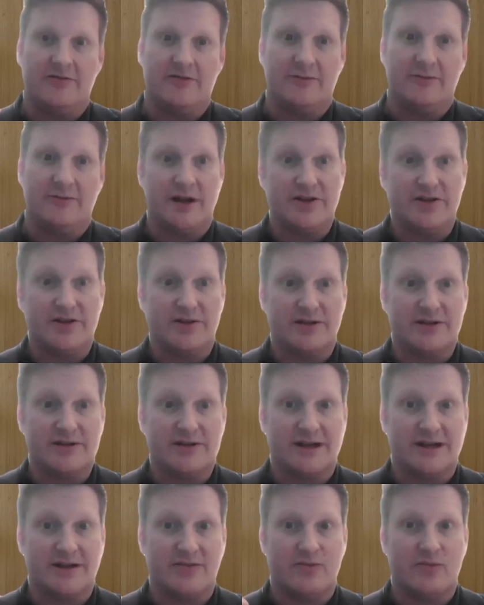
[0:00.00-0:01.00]
of the
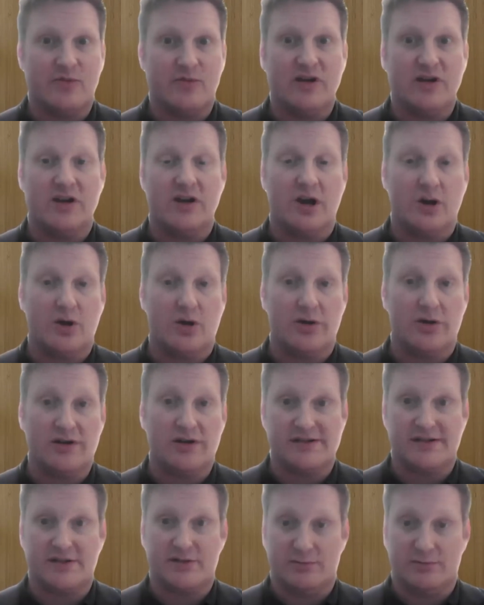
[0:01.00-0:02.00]
metrics that we know
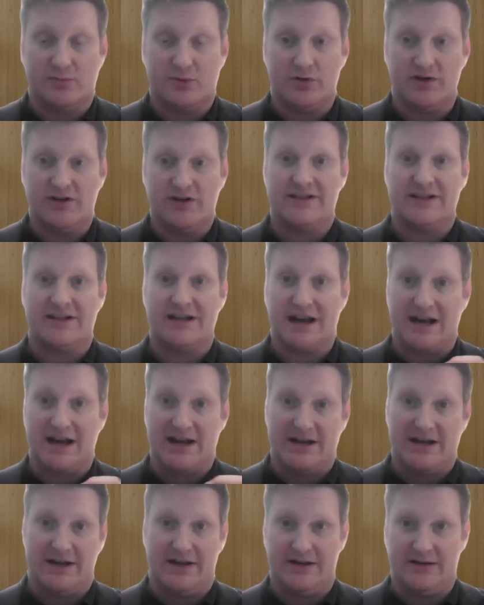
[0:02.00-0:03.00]
is so important
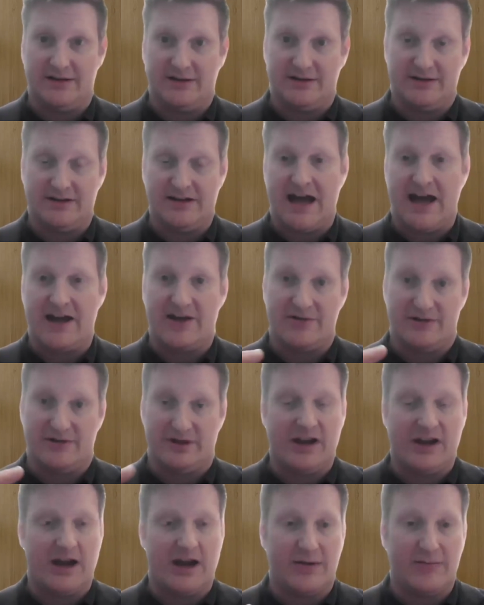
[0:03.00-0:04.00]
to
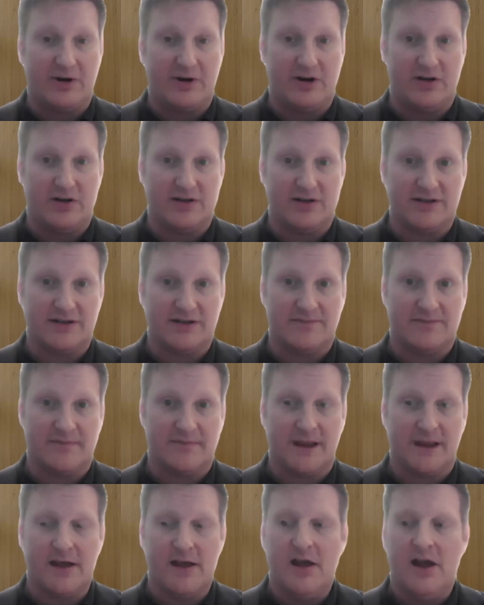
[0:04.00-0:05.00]
accurately guiding policy.
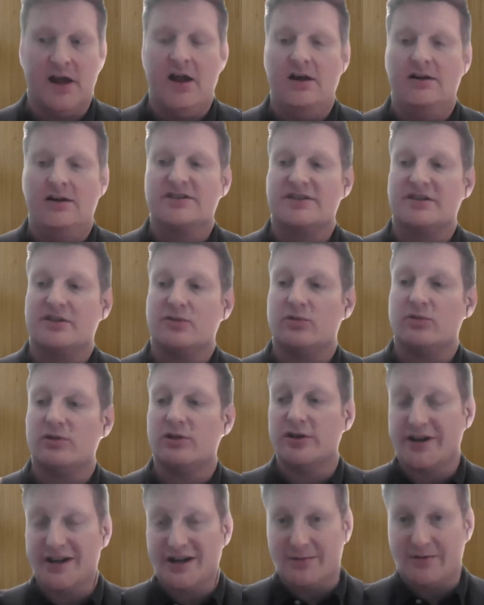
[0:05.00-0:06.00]
So we're
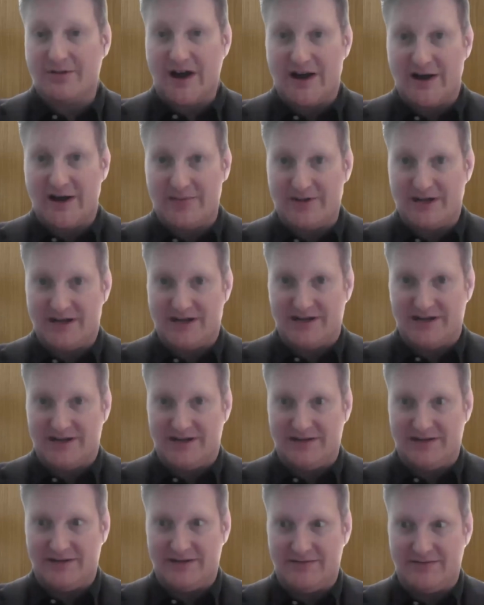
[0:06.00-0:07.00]
looking to provide
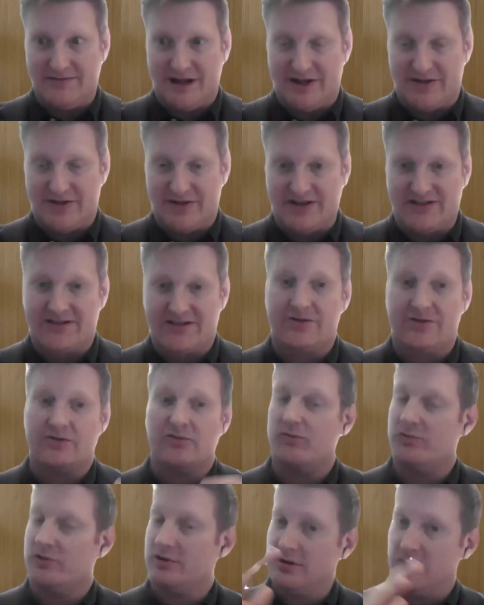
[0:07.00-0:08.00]
updated metrics.
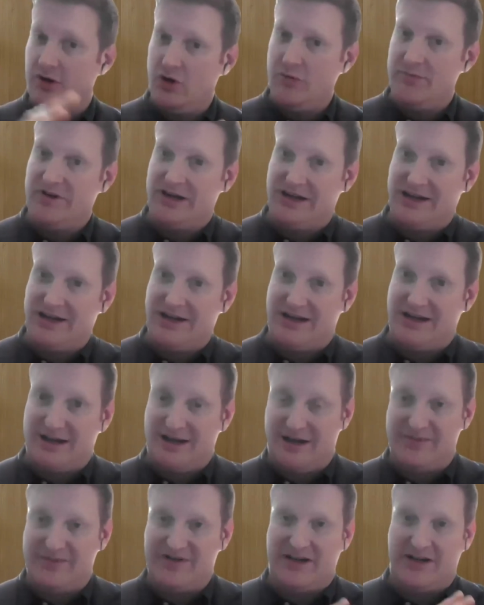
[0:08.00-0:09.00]
We're hoping to get
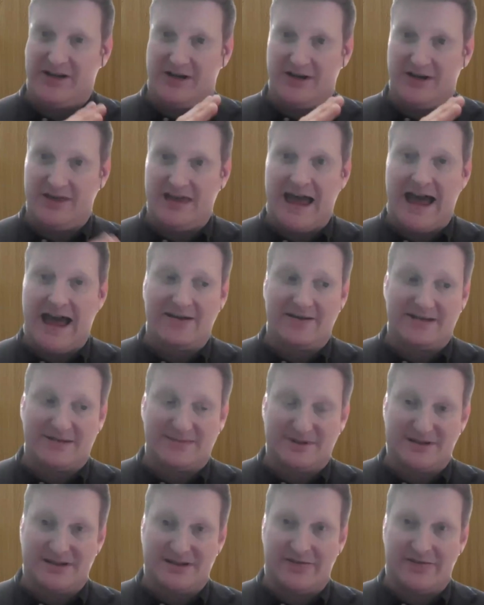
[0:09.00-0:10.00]
an update on that
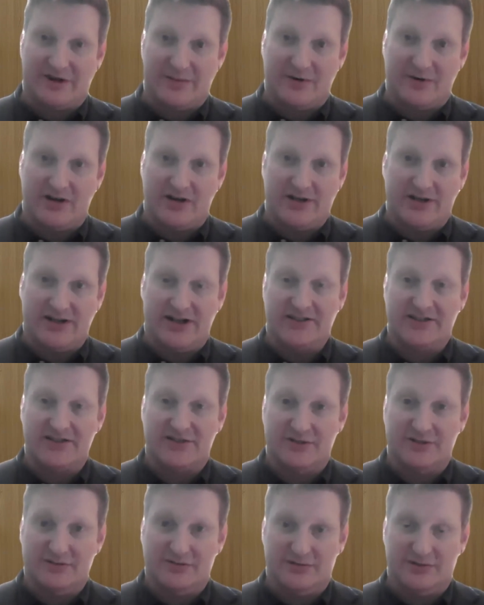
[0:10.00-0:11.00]
specific project
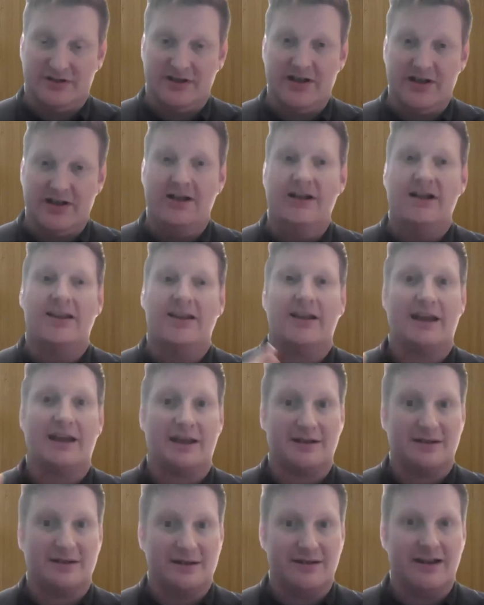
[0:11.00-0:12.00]
soon.
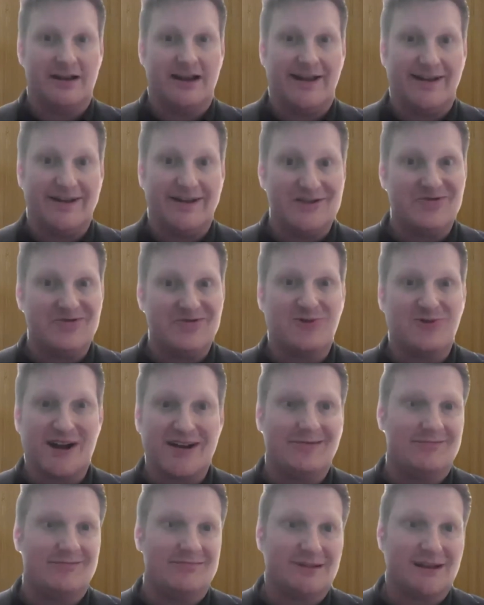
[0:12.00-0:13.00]
And you're
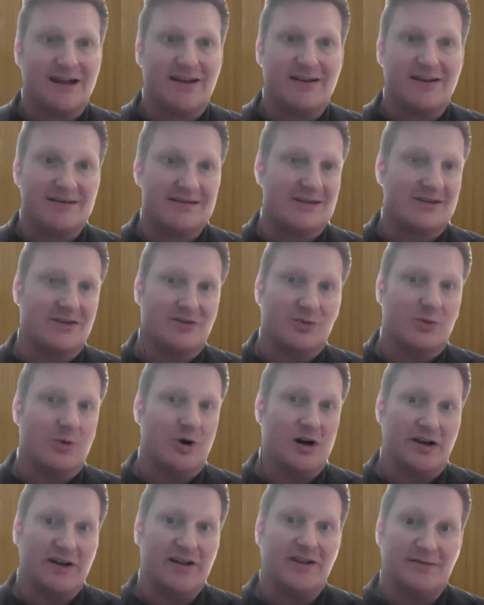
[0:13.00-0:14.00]
right that it's a little
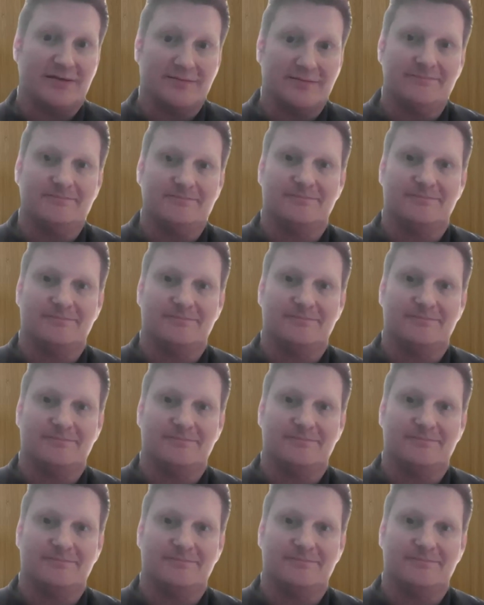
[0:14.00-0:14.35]
wonky.